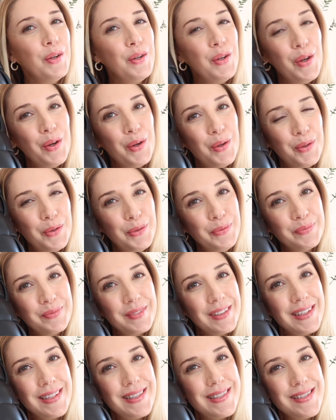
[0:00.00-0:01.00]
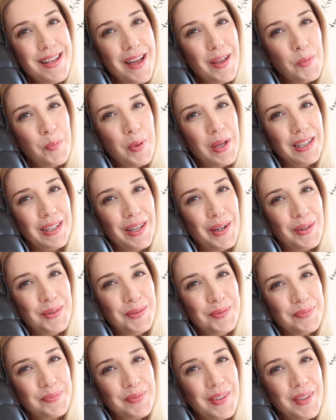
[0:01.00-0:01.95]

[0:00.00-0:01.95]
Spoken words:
no, it's not a pillow.